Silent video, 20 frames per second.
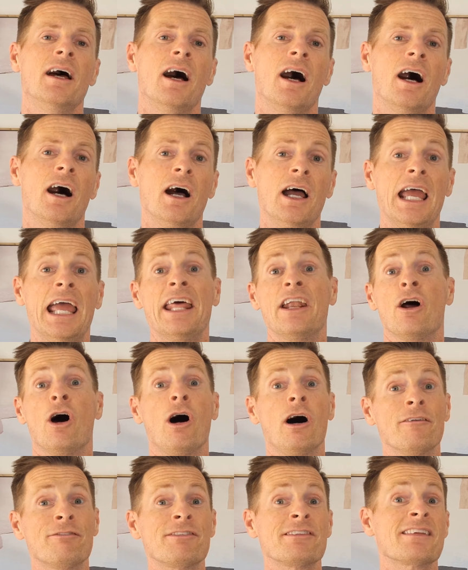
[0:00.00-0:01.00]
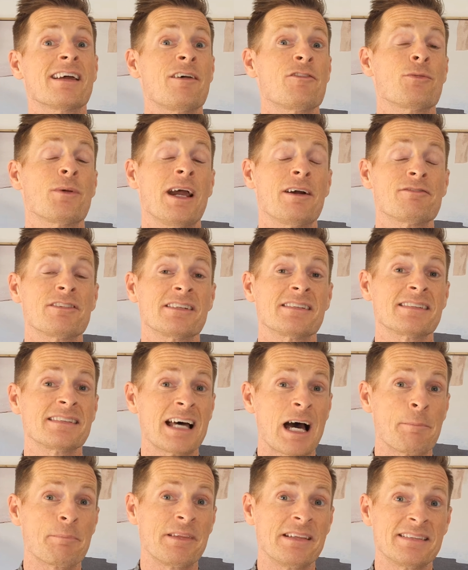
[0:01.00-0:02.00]
And oftentimes we have to
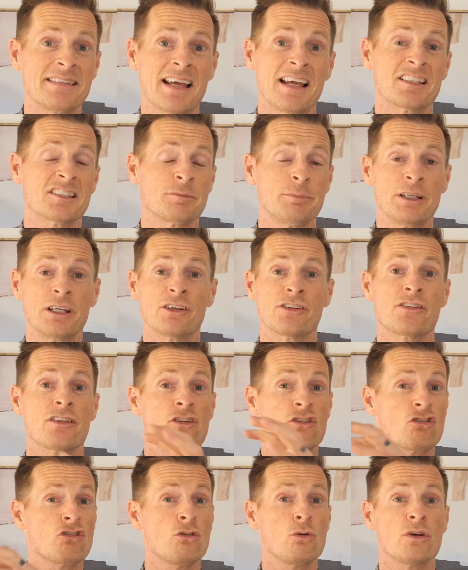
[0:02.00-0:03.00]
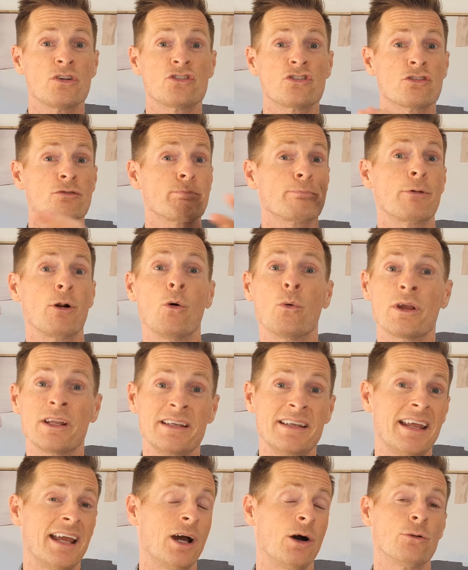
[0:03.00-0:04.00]
stop the test because the shoe has just broken
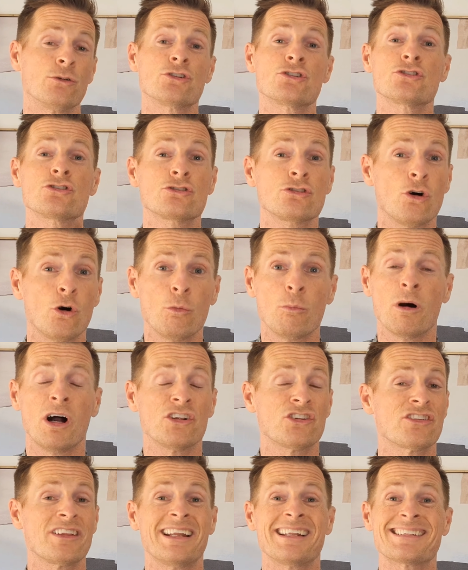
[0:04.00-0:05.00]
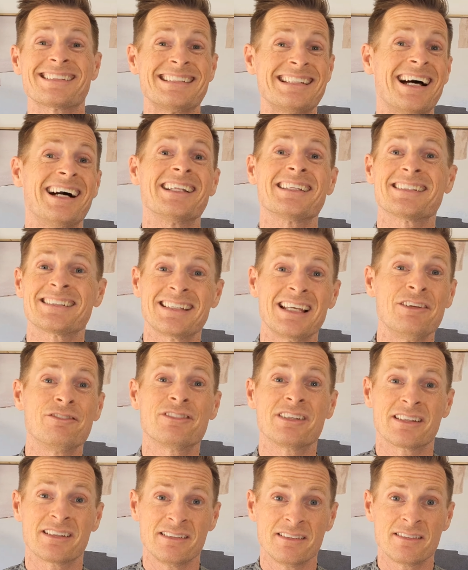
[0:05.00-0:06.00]
down so much that it's not safe
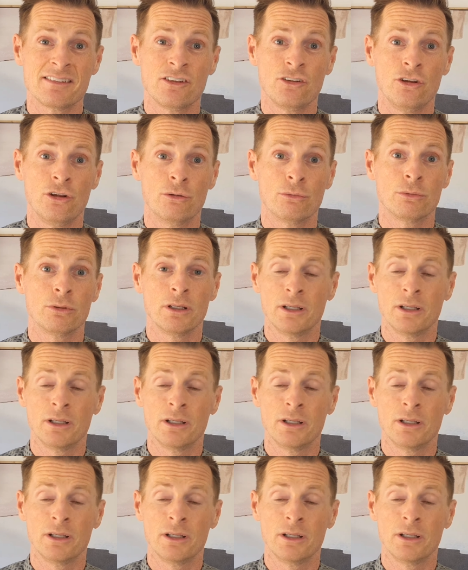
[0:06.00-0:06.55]
to continue.